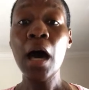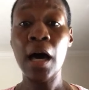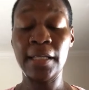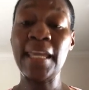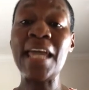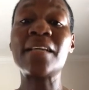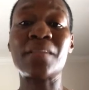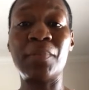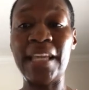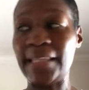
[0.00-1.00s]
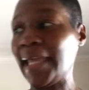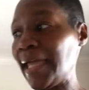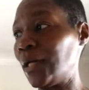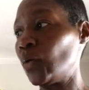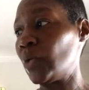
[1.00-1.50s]
of the cake, because I'm gonna let the
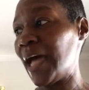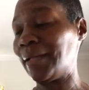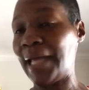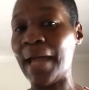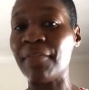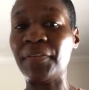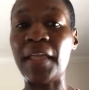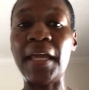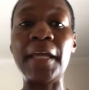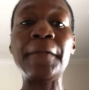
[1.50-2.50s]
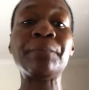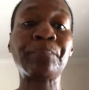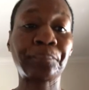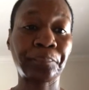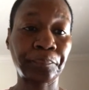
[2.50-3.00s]
cake cool down and everything,
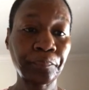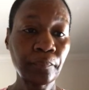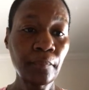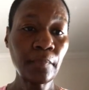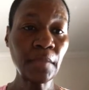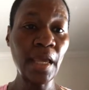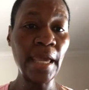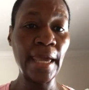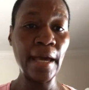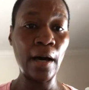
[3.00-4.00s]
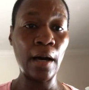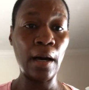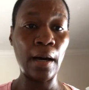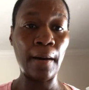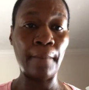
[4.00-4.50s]
and
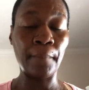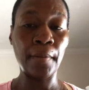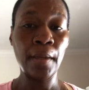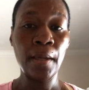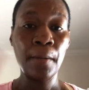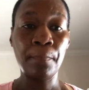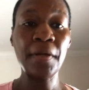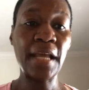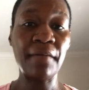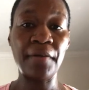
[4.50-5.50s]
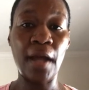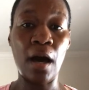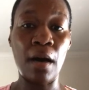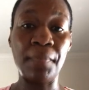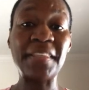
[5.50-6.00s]
put
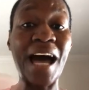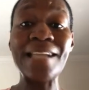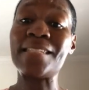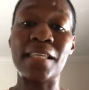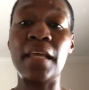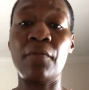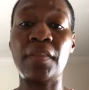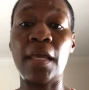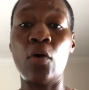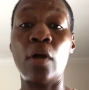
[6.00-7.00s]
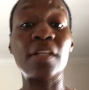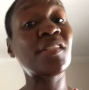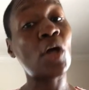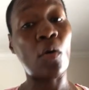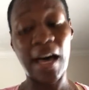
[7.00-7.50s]
the ice and everything on it.
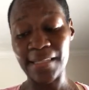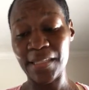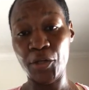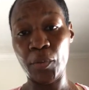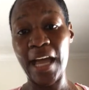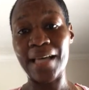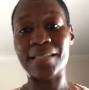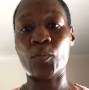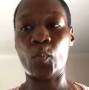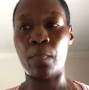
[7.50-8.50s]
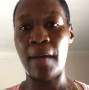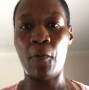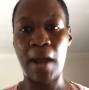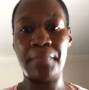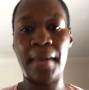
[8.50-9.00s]
So I'll see you guys
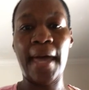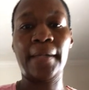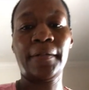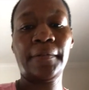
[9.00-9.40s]
right back.